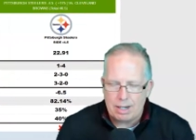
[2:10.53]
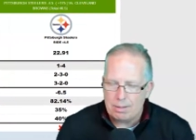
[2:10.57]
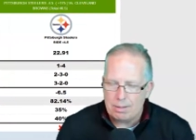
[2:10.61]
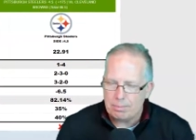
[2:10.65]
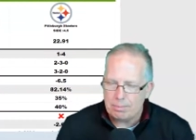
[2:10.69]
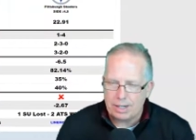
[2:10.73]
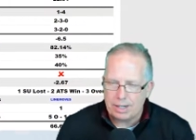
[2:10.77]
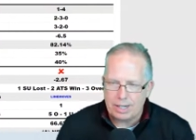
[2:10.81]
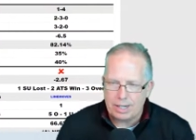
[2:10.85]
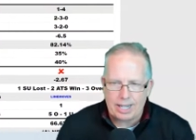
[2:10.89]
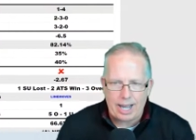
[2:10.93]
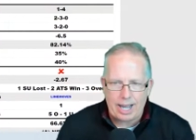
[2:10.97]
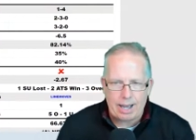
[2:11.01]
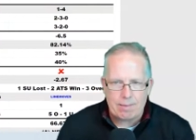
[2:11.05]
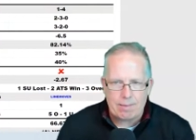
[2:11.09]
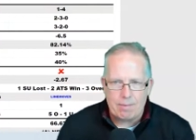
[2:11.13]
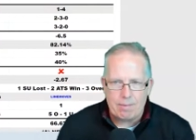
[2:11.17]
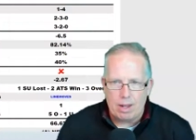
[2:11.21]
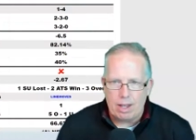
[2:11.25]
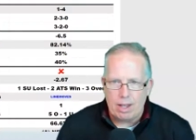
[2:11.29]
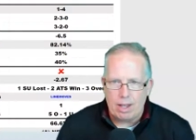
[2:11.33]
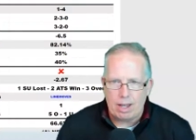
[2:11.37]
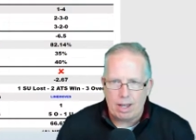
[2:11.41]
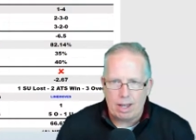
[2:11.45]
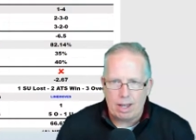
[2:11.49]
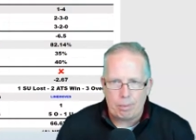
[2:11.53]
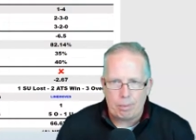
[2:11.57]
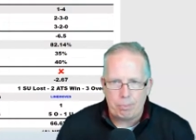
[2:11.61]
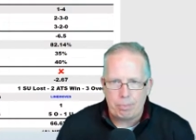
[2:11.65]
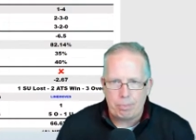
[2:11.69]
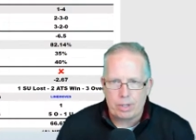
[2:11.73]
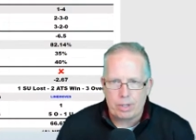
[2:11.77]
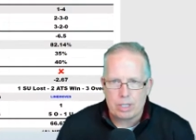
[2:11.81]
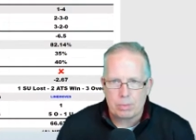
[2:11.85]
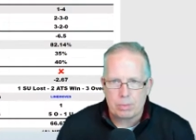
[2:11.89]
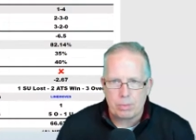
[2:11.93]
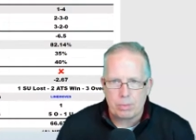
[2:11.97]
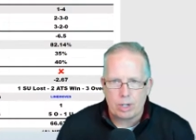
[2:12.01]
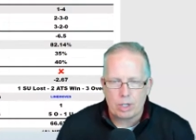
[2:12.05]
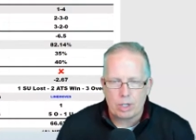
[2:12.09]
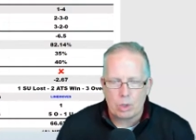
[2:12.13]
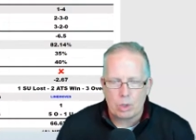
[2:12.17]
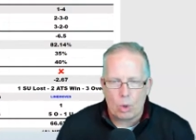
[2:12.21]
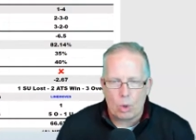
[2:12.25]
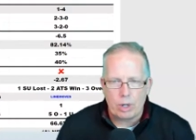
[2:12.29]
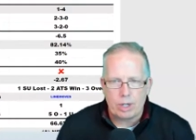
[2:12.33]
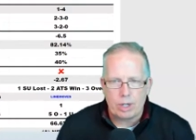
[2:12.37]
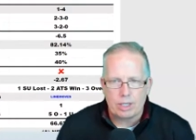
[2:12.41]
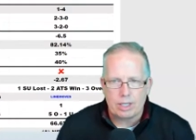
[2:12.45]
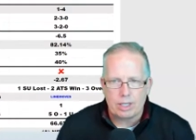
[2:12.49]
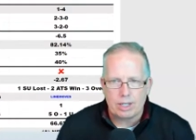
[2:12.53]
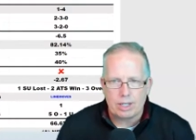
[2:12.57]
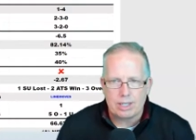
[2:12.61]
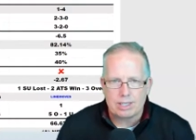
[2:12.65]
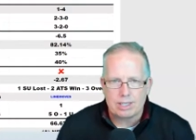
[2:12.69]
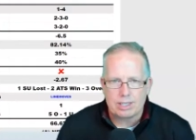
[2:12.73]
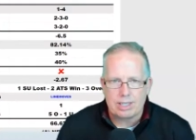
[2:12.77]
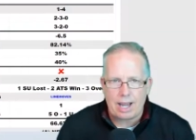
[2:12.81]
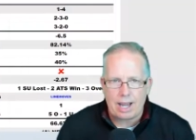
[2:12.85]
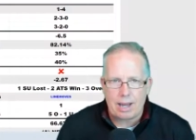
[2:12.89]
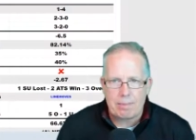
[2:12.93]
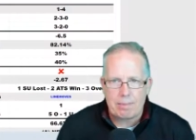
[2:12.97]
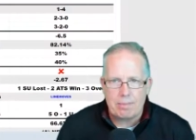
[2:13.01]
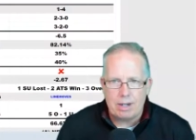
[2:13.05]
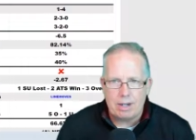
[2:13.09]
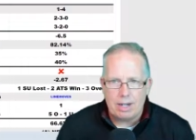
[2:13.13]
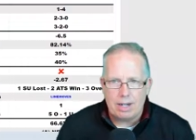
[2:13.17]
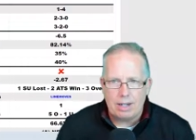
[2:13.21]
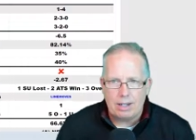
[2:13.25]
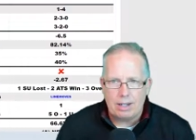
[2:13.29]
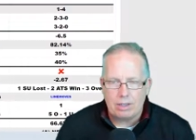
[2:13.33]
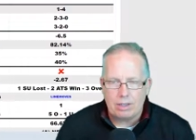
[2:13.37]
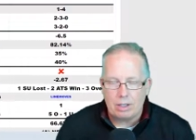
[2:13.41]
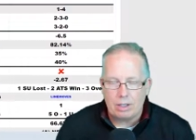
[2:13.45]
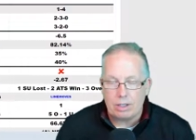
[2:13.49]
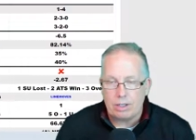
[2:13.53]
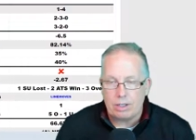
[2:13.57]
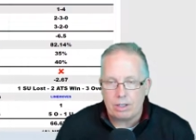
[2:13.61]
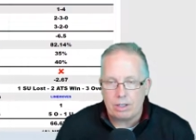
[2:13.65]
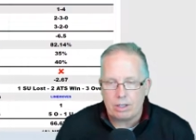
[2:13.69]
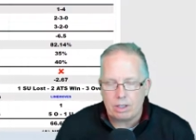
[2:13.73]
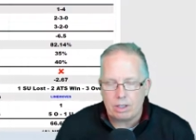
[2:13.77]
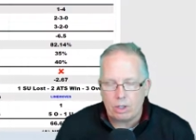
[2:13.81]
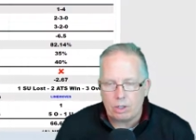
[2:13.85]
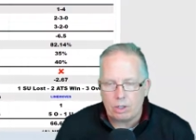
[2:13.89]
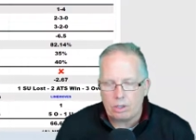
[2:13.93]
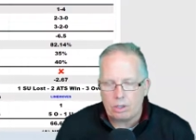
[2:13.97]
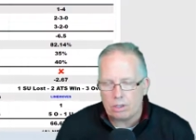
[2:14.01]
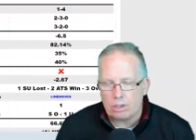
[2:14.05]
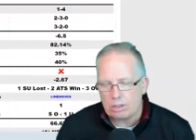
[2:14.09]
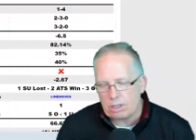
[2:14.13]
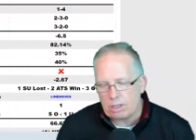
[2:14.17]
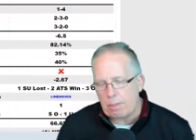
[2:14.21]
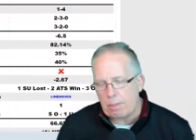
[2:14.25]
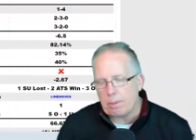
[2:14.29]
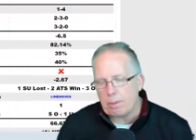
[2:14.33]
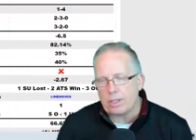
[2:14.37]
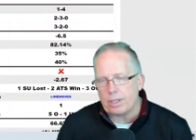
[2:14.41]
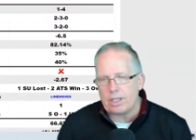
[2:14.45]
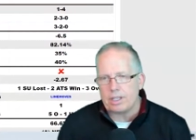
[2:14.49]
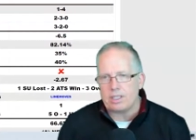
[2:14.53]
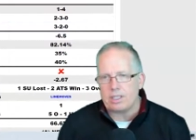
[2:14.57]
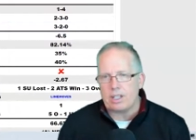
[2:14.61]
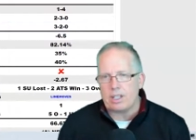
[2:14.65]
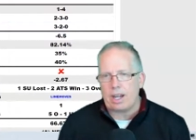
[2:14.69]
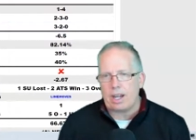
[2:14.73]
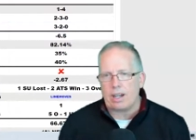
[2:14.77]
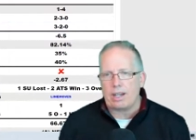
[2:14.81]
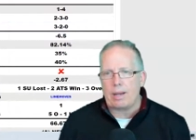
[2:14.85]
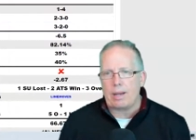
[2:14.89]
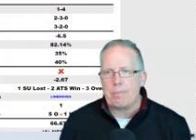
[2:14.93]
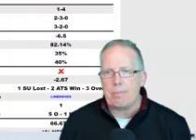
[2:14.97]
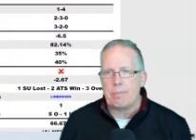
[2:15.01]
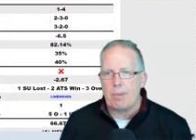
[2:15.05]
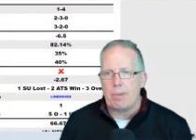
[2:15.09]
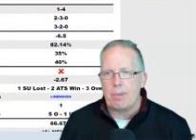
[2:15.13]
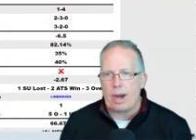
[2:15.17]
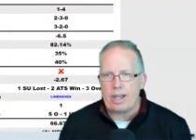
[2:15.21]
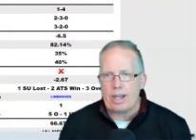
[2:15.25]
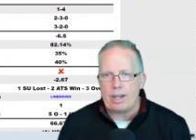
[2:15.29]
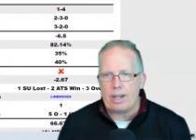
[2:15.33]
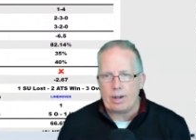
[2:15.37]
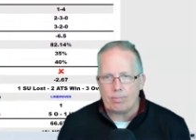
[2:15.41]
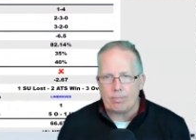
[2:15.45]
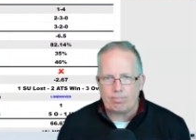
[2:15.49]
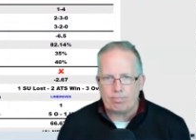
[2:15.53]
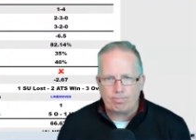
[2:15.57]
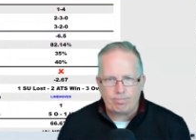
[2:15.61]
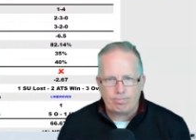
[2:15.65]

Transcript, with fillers: But again, uh, Pittsburgh going into this game, there's a couple of things you got to keep in mind here.